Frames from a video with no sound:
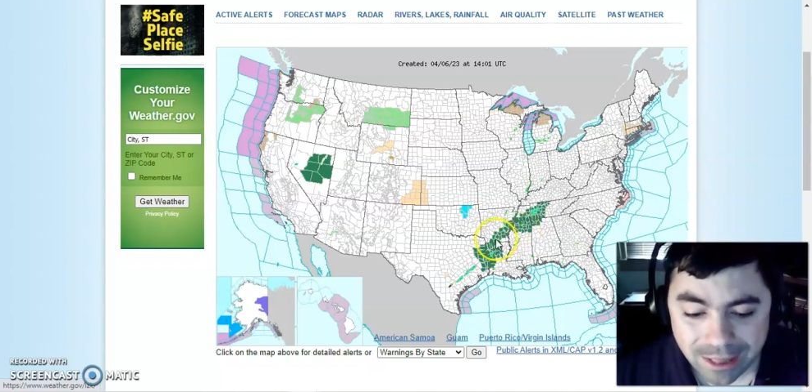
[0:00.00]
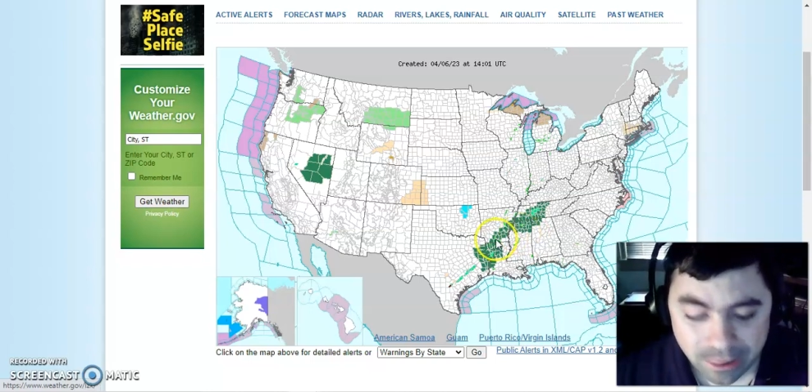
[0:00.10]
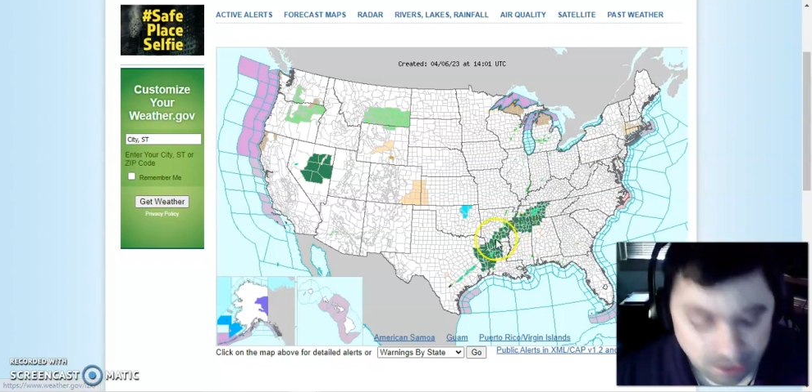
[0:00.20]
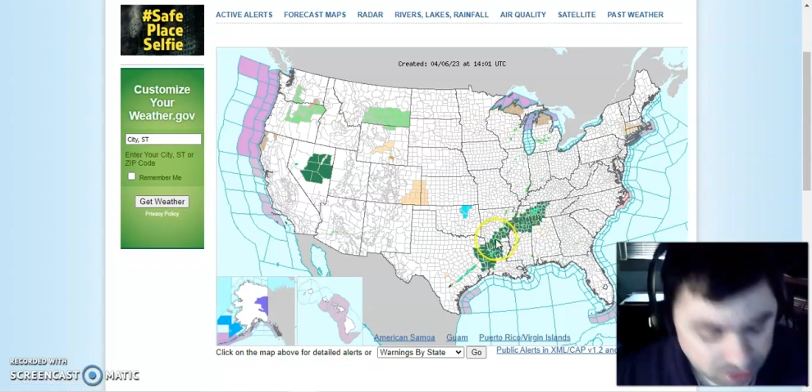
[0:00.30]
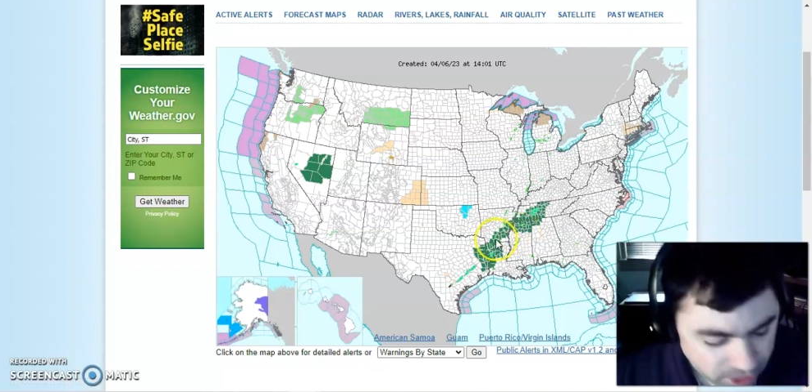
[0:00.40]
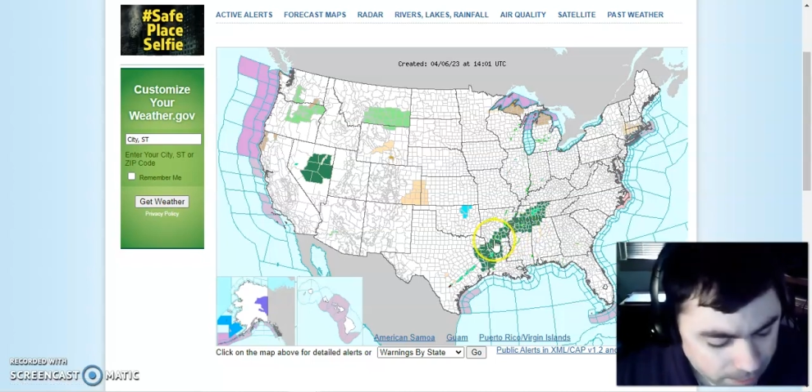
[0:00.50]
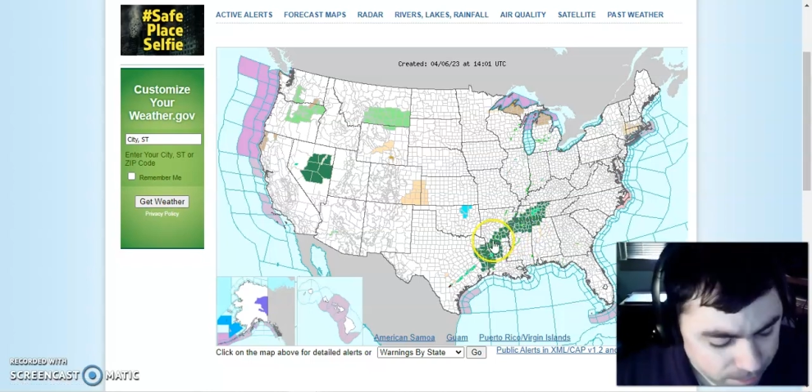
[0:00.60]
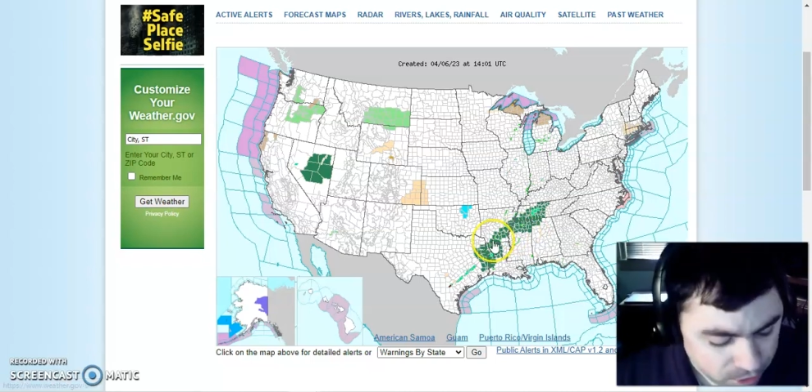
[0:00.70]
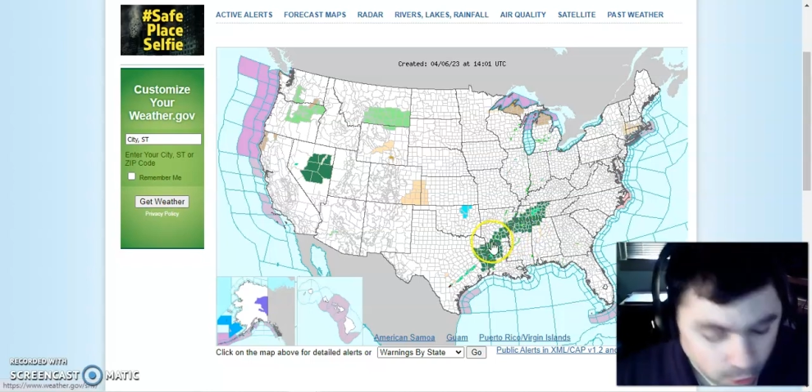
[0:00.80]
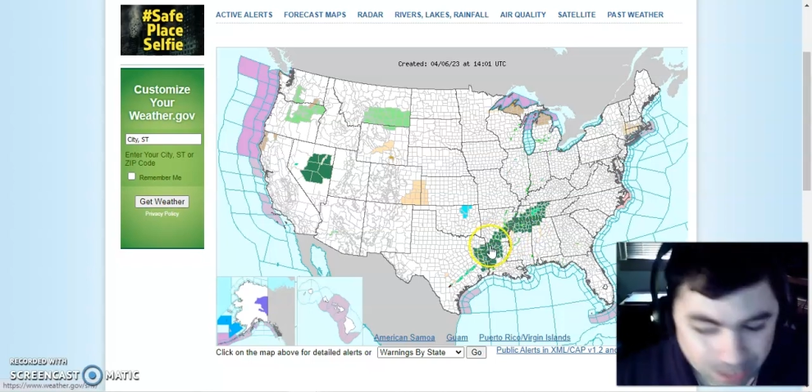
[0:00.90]
this setup
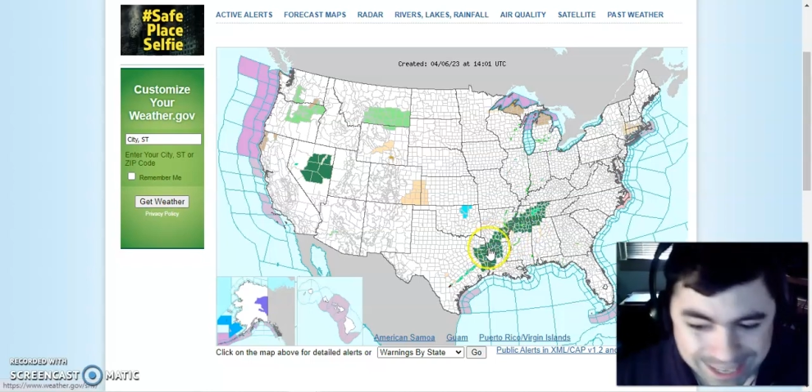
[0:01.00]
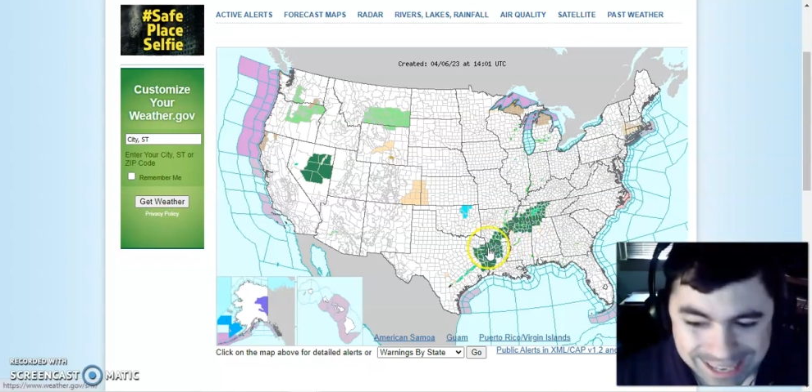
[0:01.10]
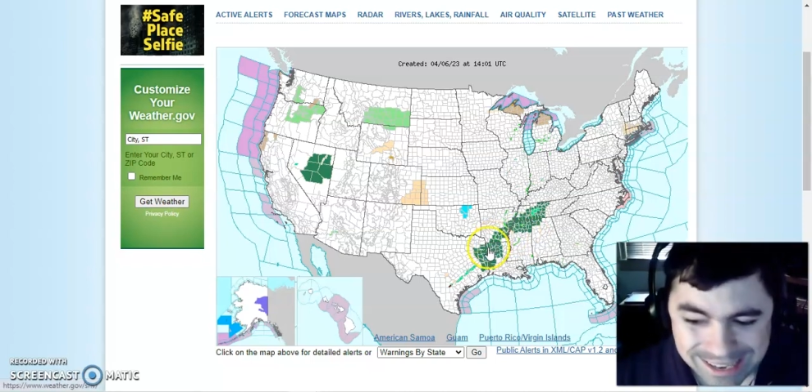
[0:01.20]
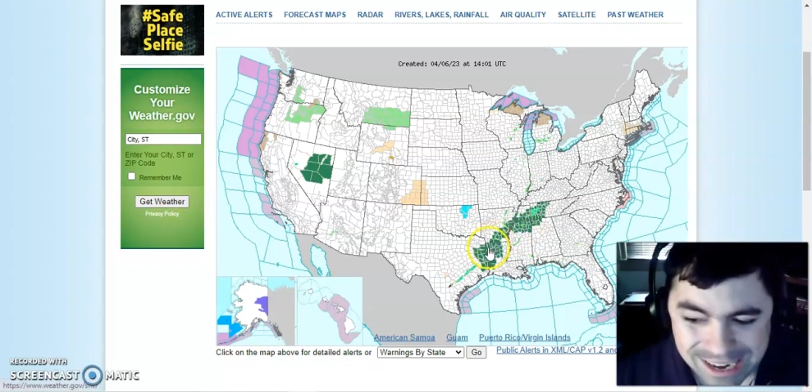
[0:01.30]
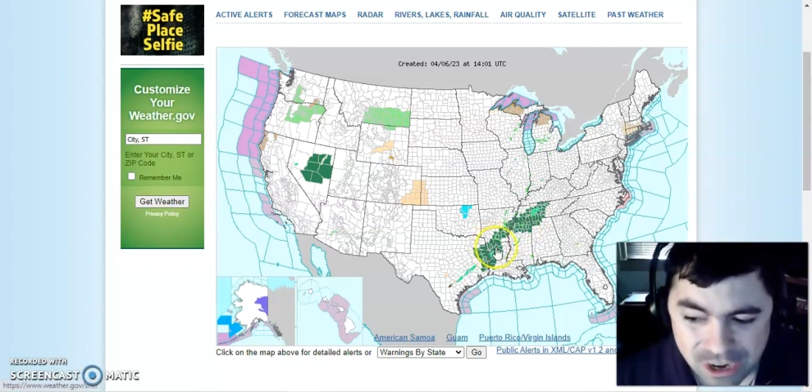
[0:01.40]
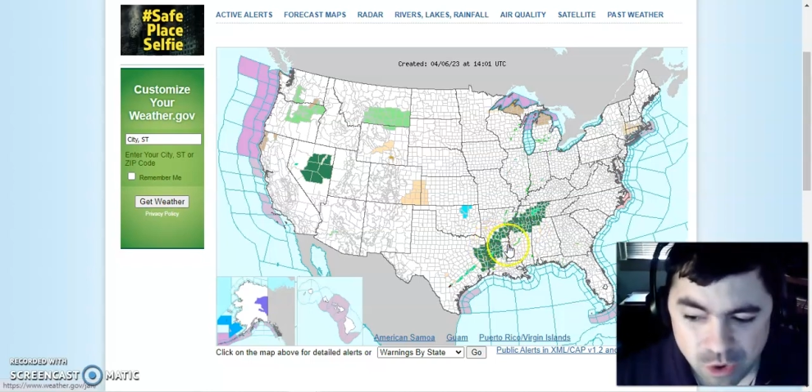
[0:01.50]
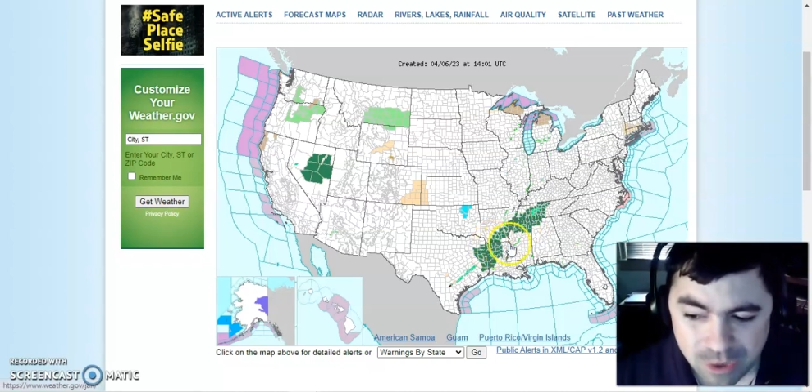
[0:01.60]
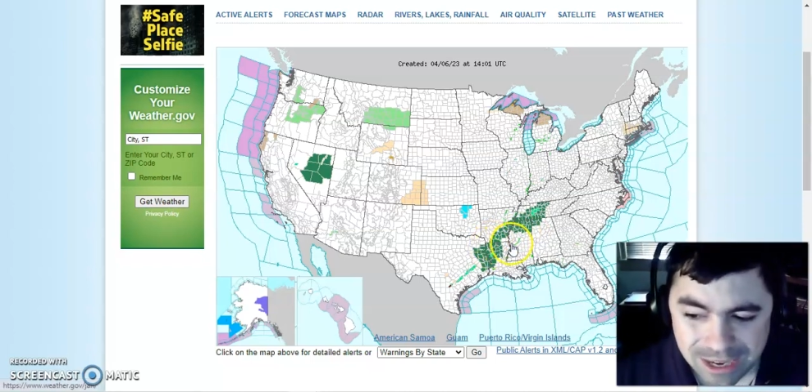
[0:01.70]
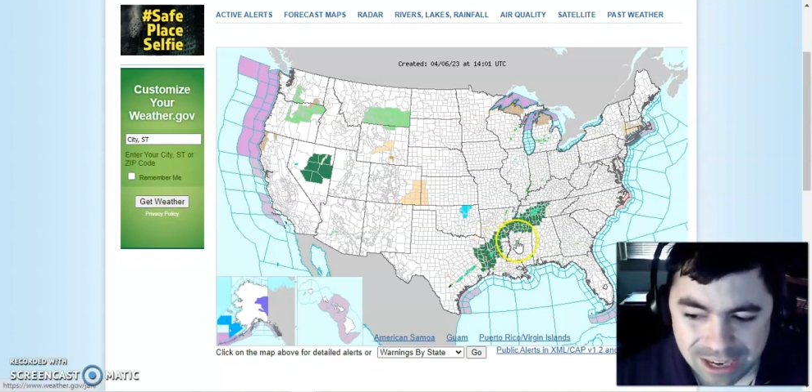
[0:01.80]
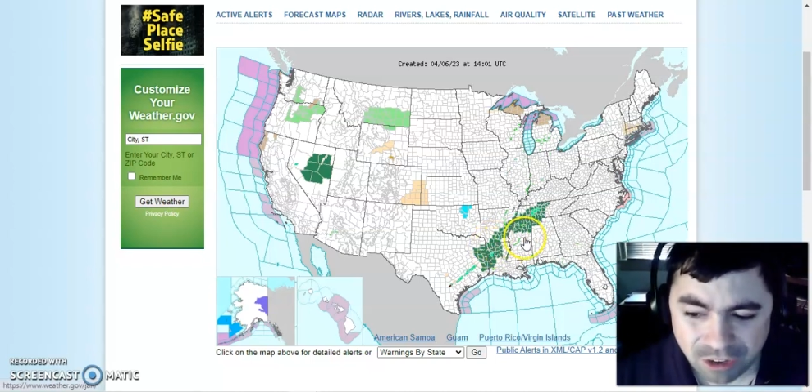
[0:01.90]
is going to continue
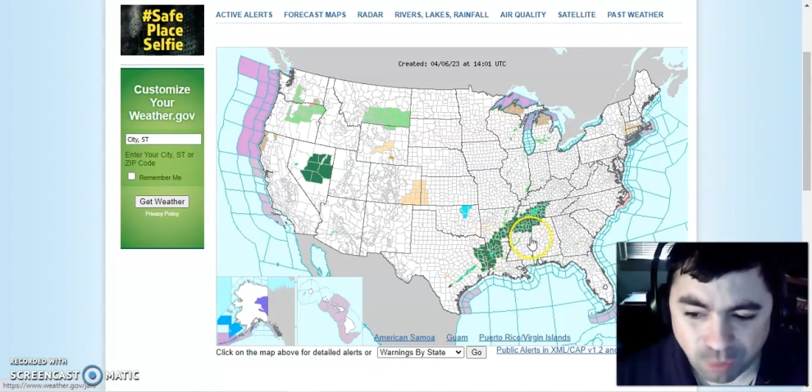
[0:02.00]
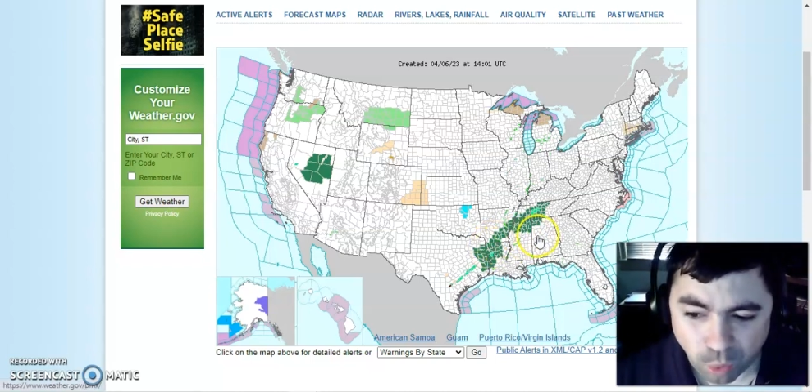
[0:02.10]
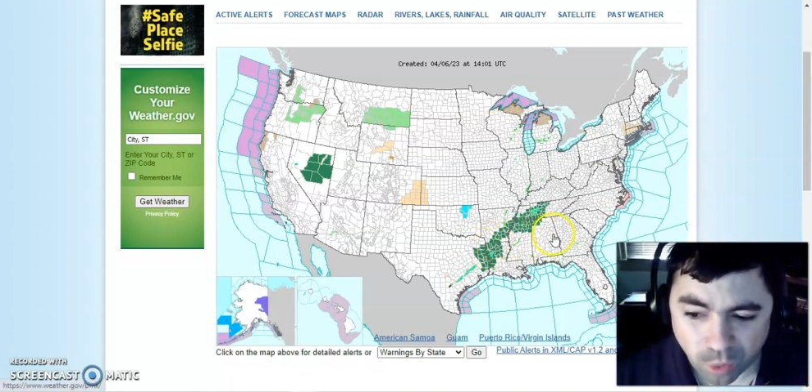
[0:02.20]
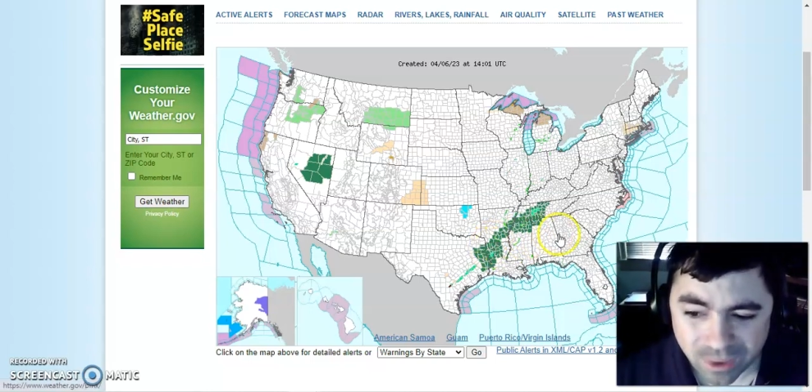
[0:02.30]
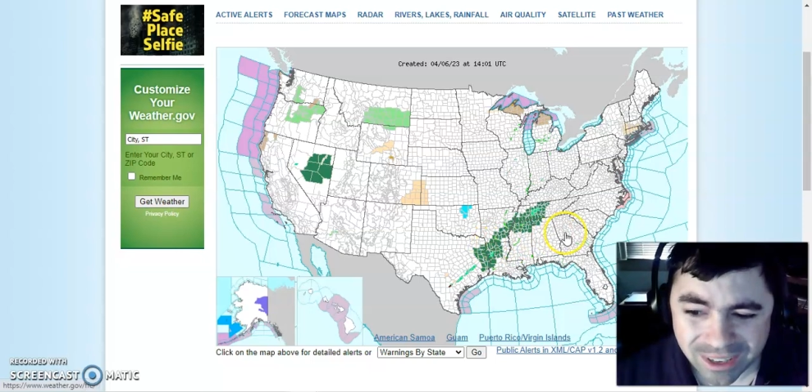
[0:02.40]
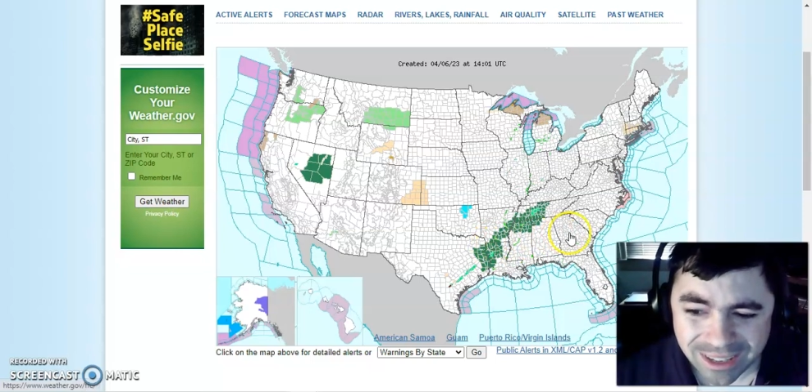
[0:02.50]
eastward